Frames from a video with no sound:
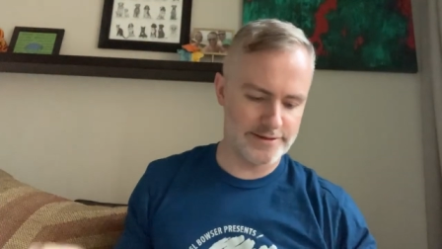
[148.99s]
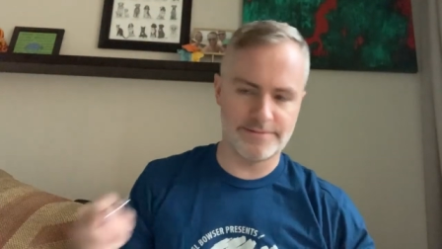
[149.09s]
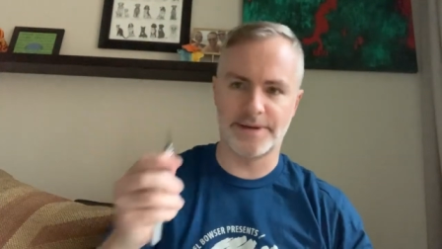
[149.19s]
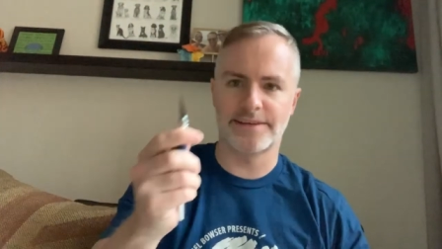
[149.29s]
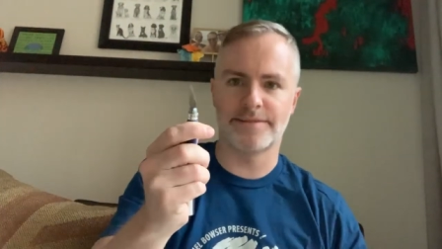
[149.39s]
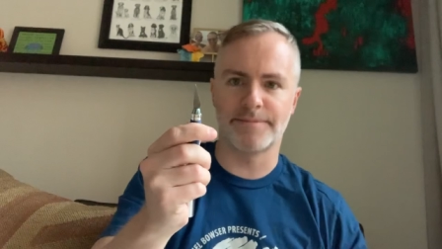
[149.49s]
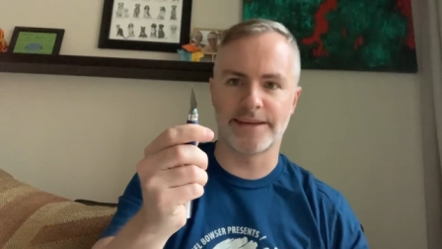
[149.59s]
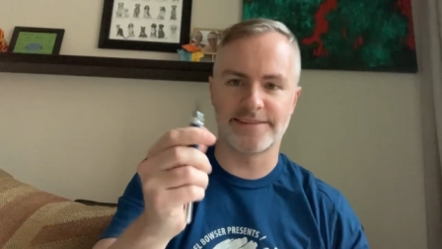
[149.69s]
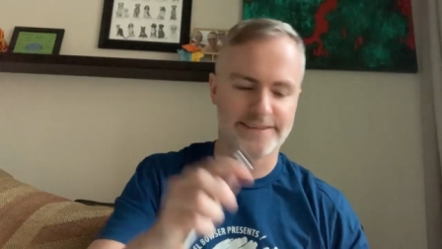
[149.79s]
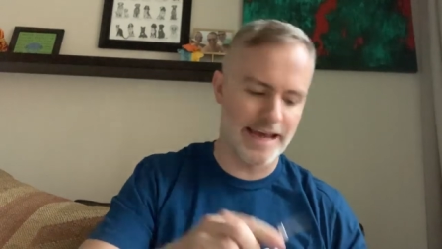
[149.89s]
my
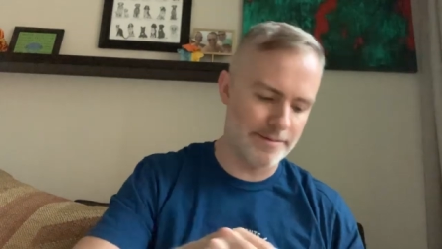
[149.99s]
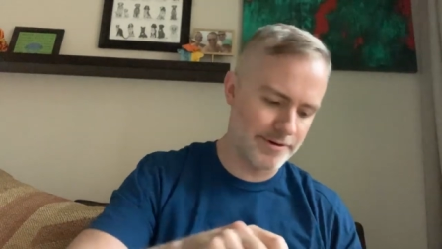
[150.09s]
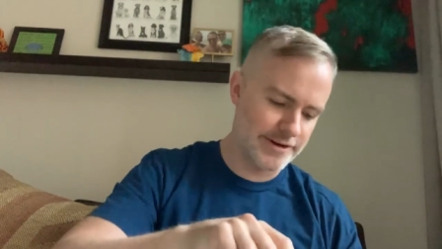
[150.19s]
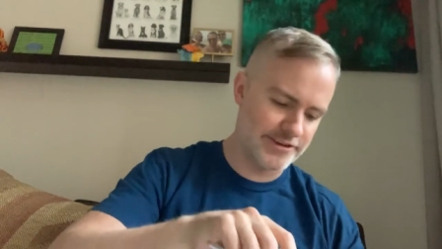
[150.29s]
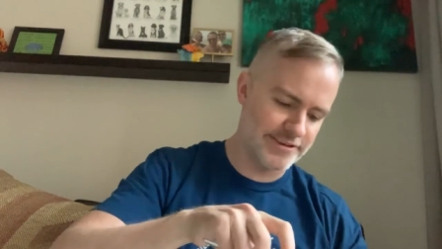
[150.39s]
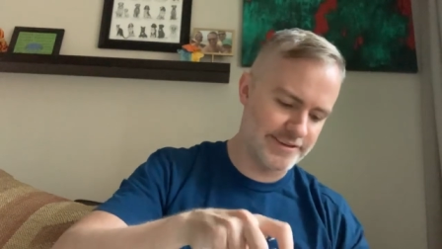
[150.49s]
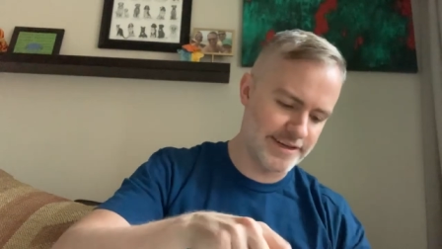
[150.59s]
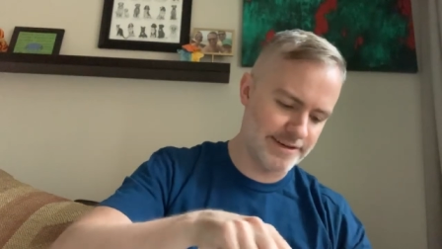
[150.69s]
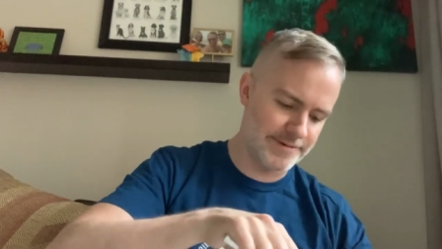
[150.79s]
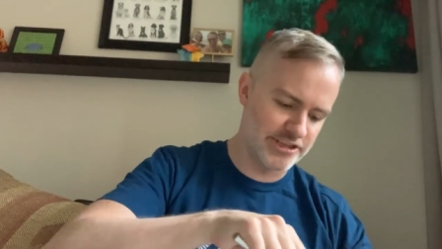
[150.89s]
stabber, I should
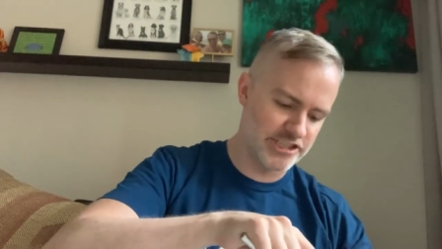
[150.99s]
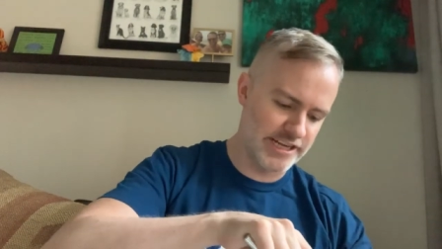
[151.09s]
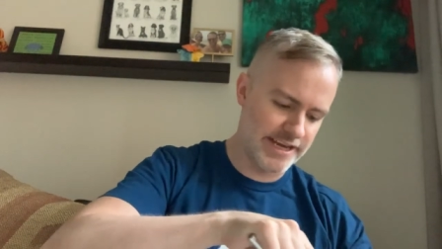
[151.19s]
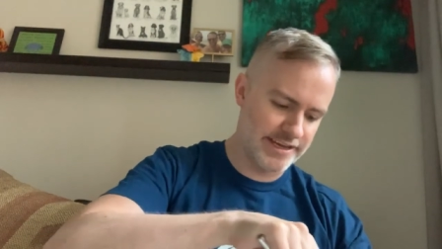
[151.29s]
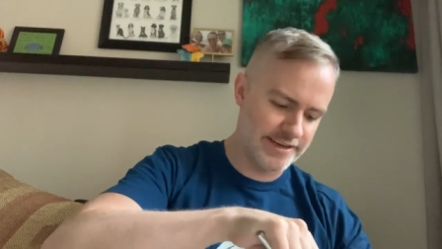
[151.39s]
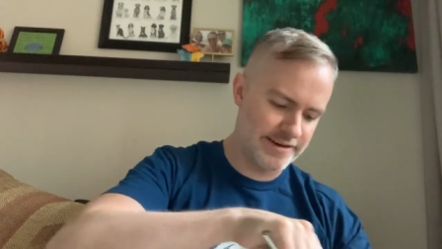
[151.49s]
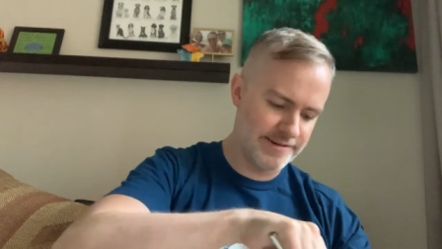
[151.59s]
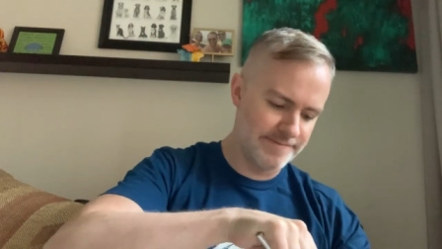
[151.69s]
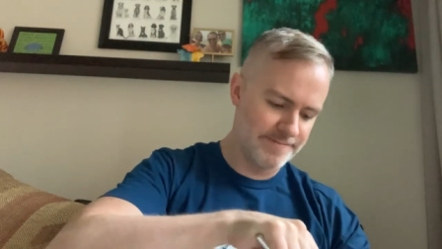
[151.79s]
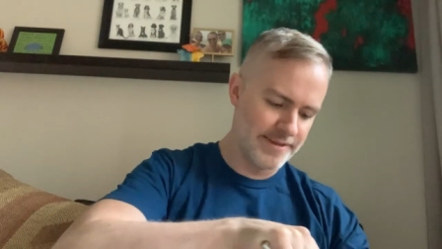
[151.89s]
say, my shank
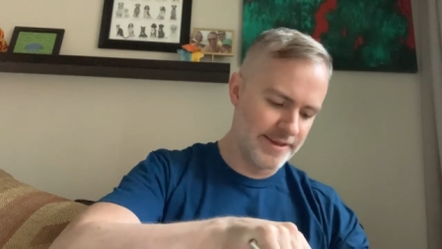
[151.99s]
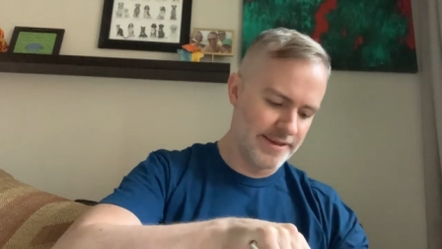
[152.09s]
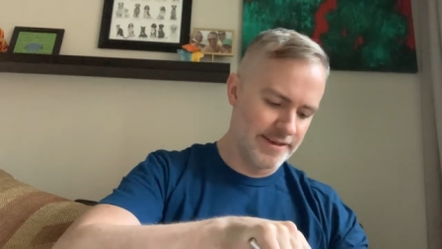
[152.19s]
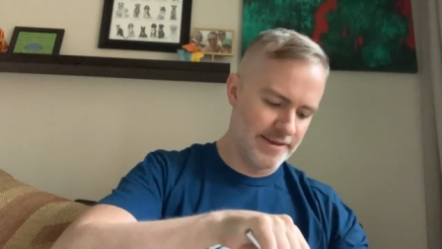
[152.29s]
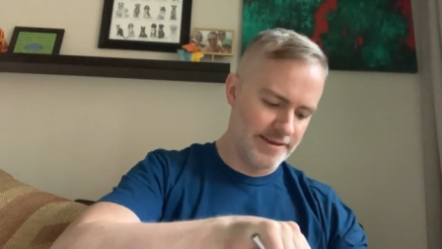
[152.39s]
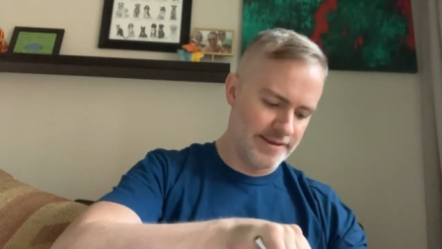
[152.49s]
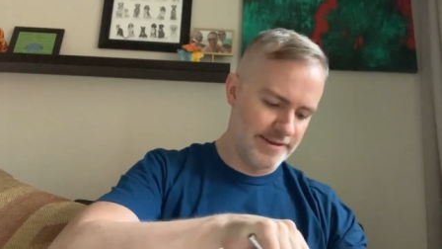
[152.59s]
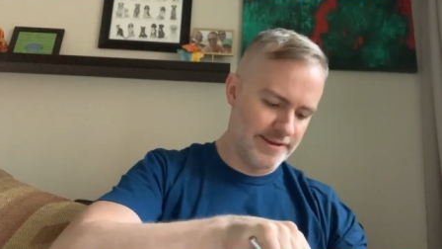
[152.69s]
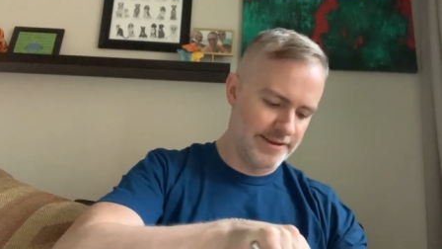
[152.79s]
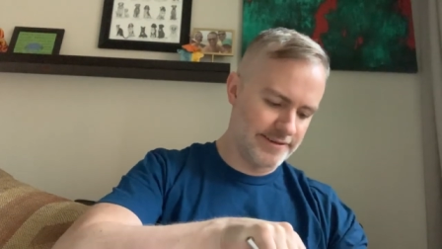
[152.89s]
here,
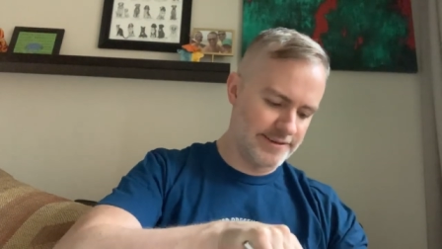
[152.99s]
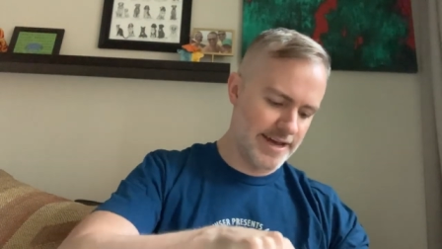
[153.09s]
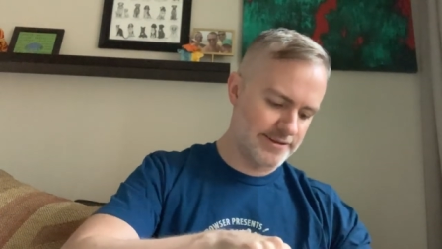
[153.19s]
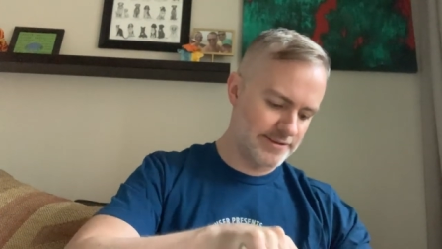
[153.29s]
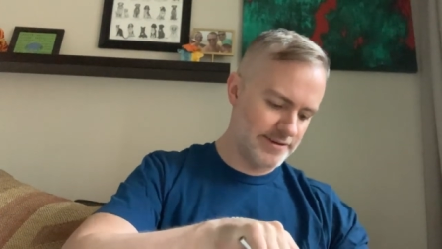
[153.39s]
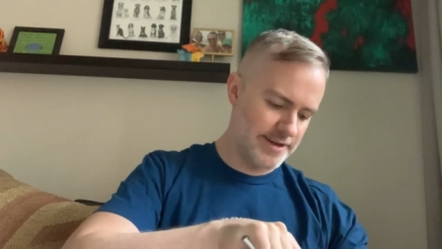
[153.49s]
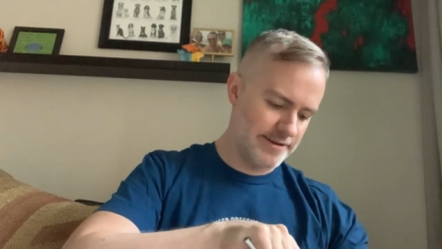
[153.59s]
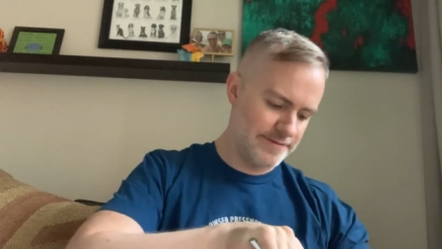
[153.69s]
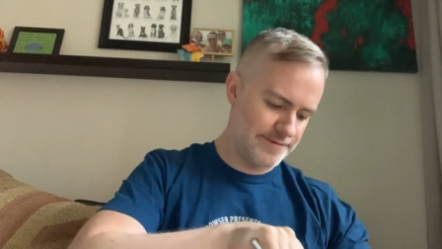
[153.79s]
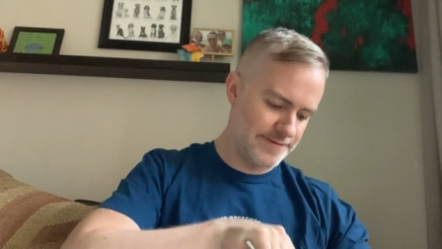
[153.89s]
X-Acto knife,